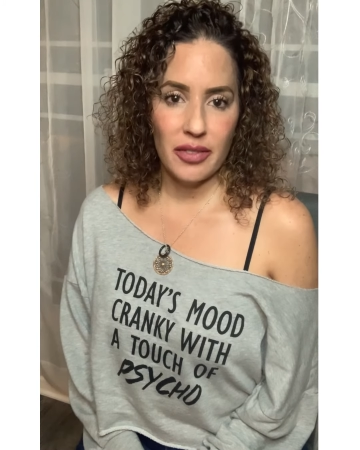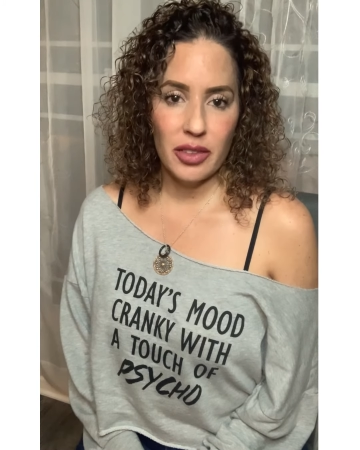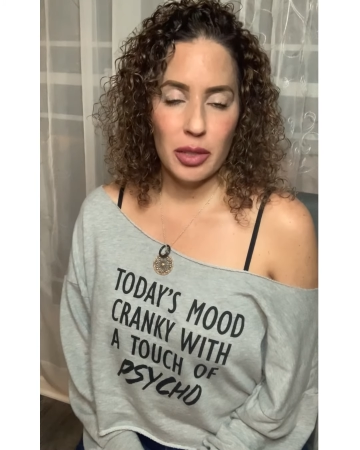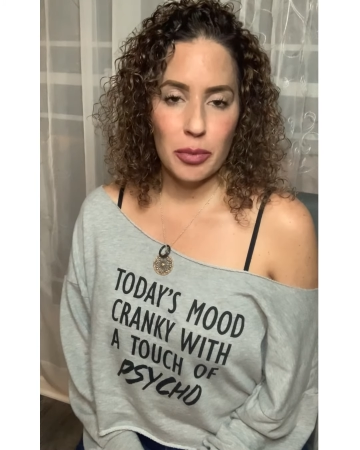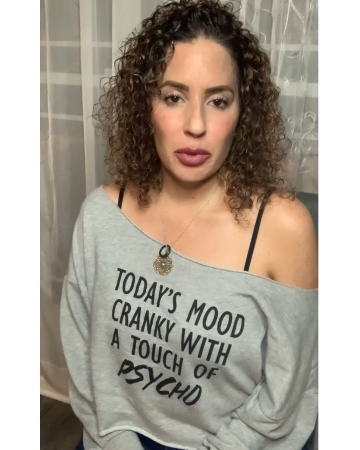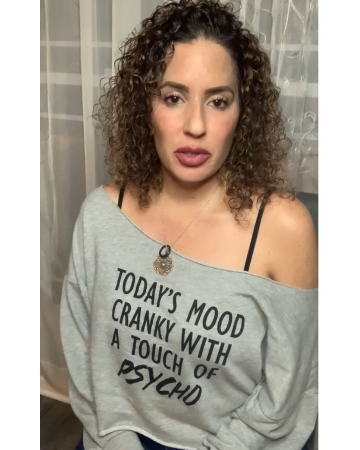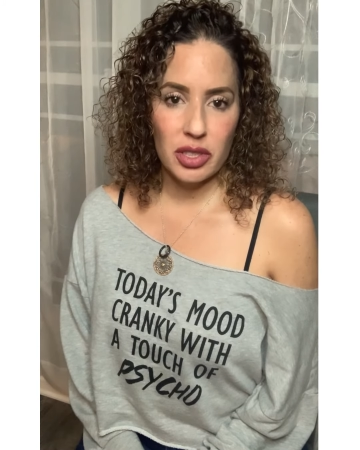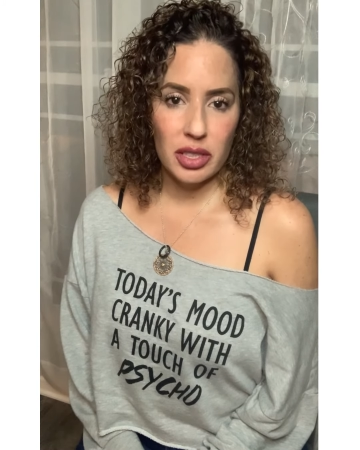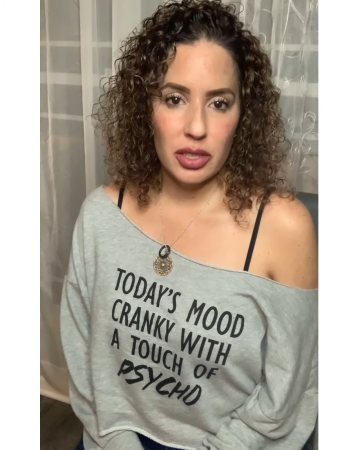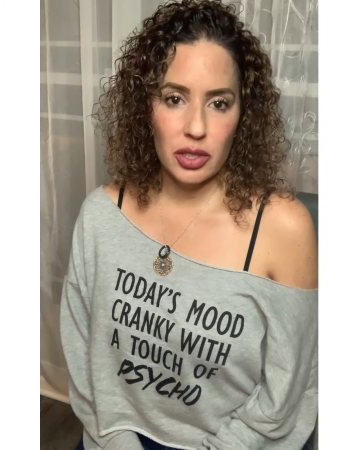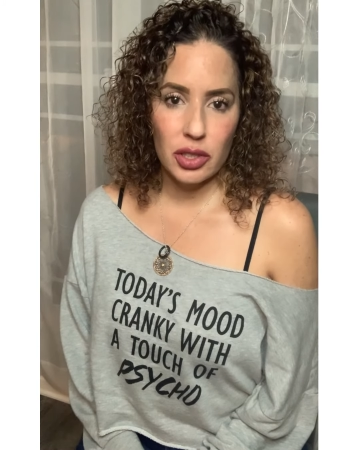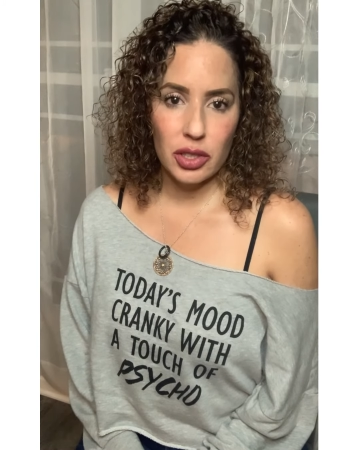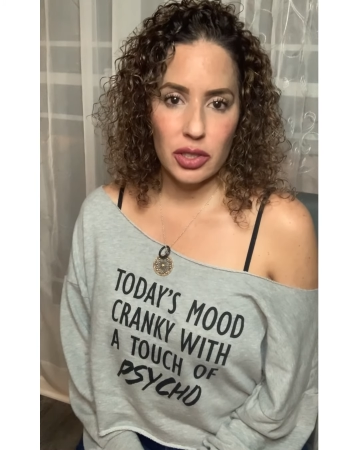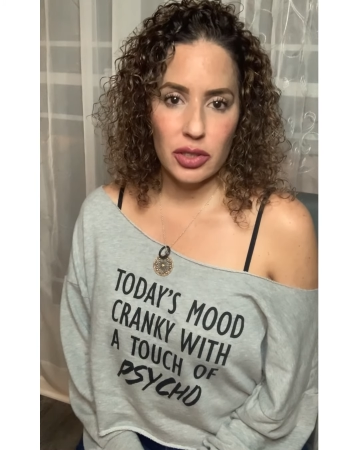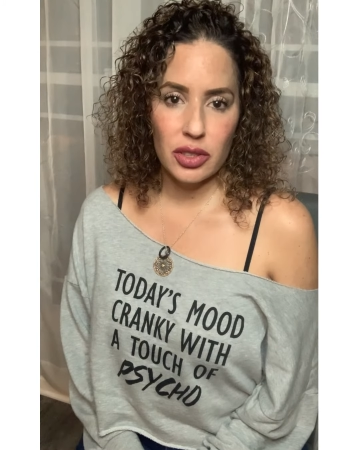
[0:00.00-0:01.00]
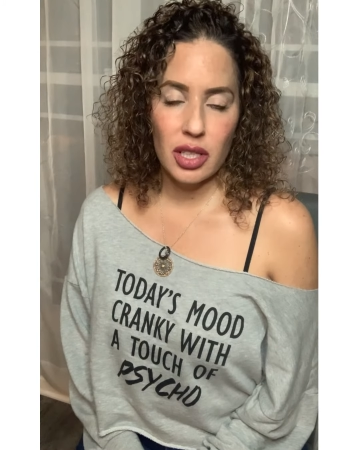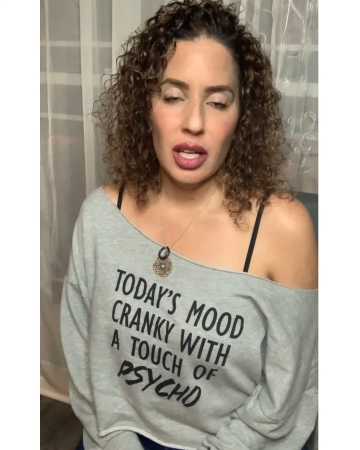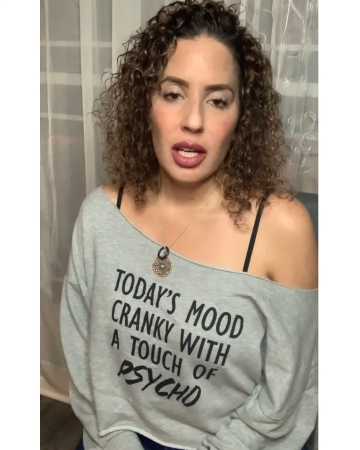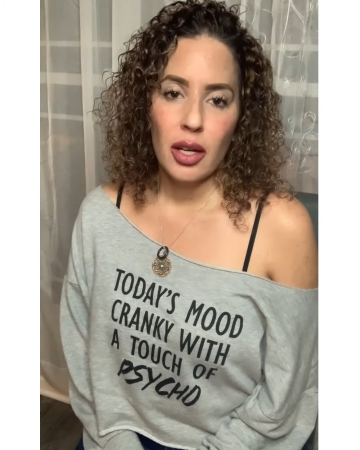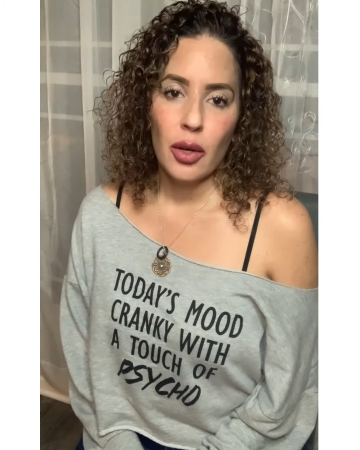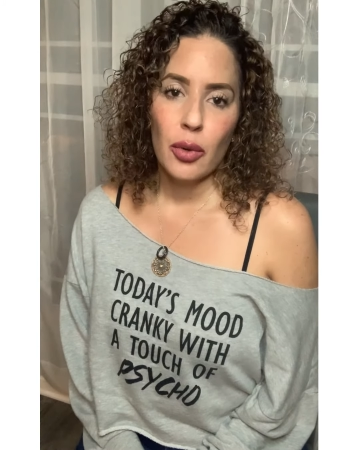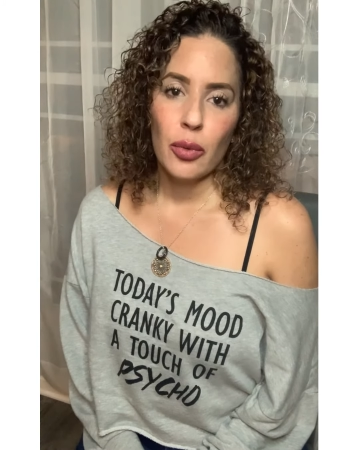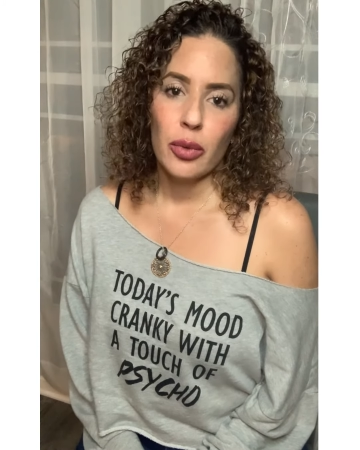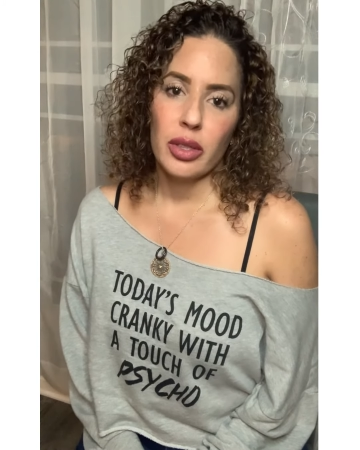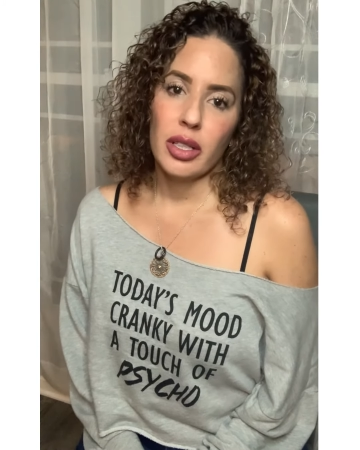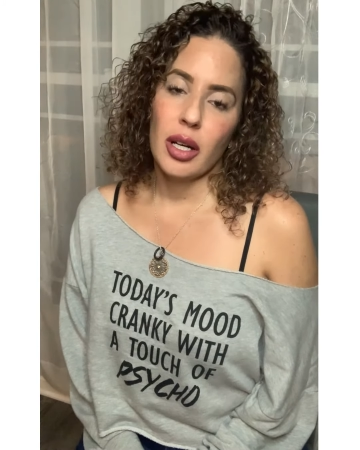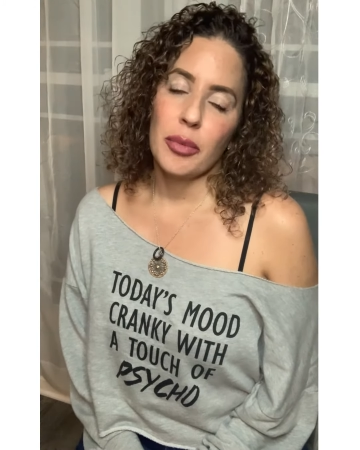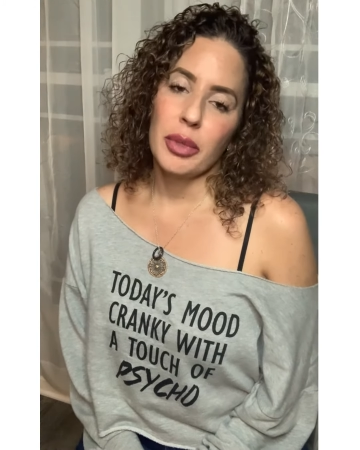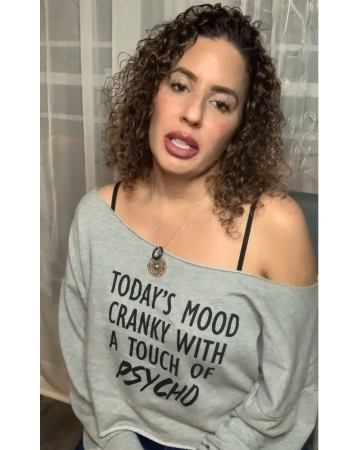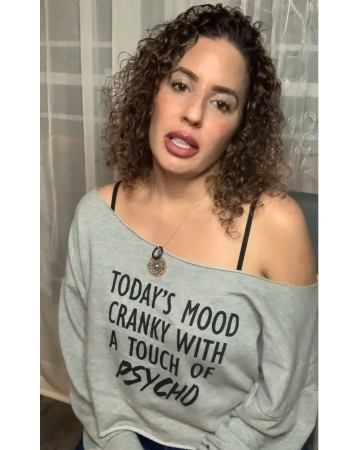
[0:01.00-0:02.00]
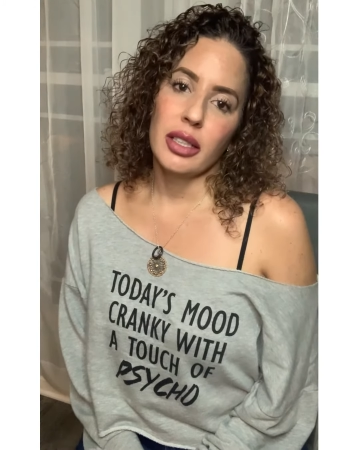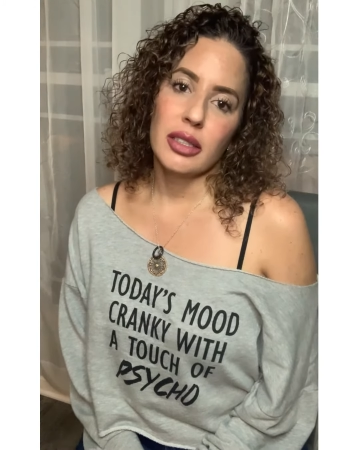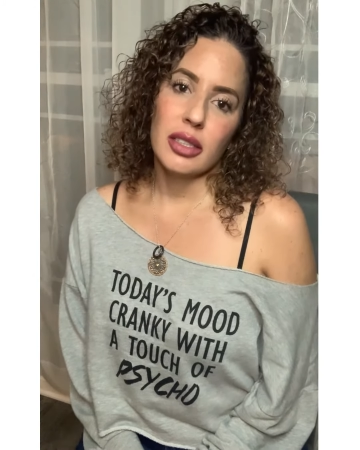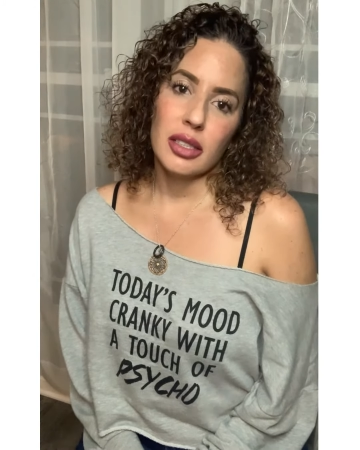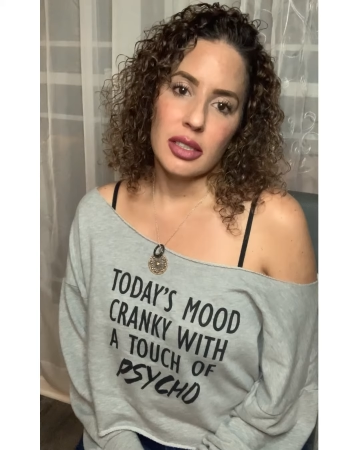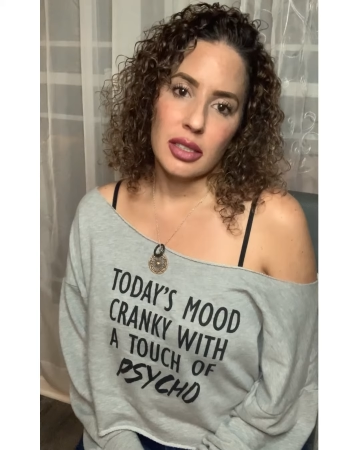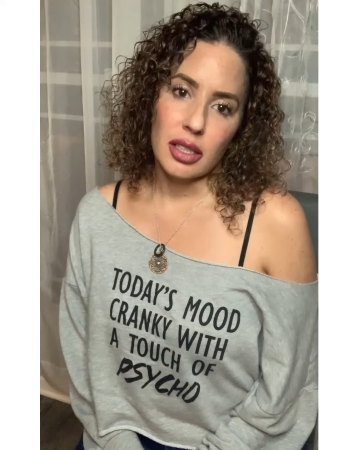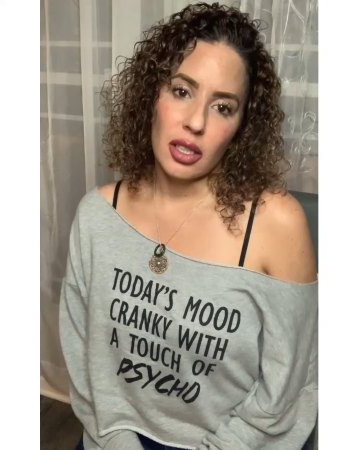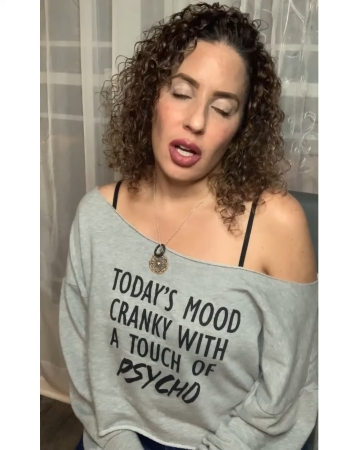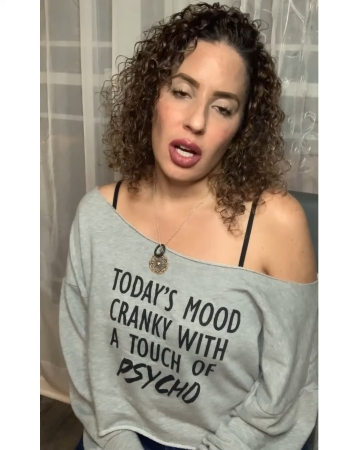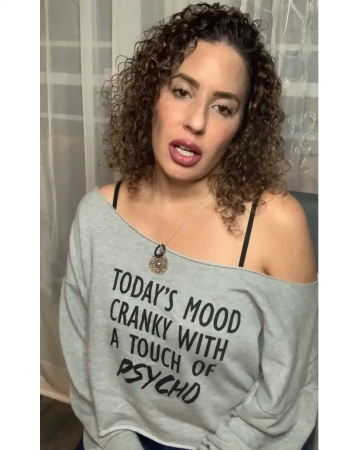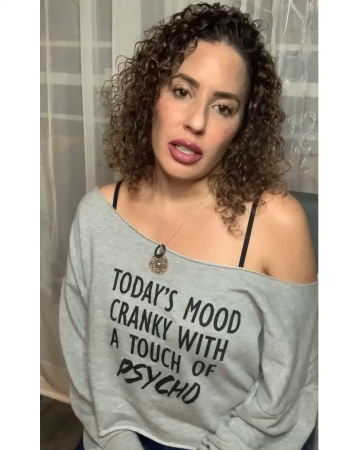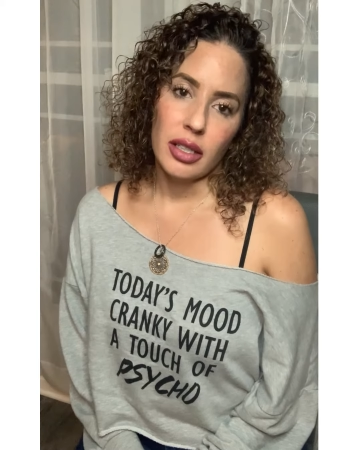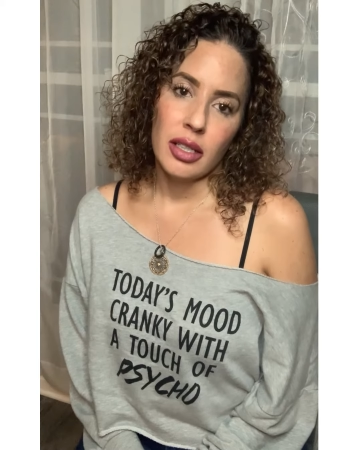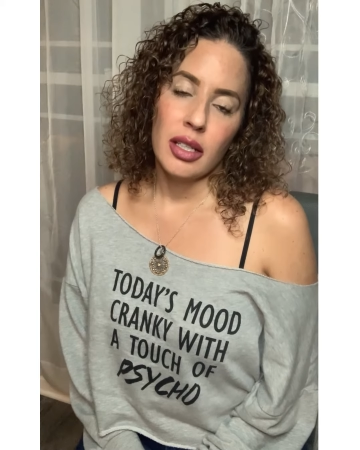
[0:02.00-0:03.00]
procedures when coming into the salon.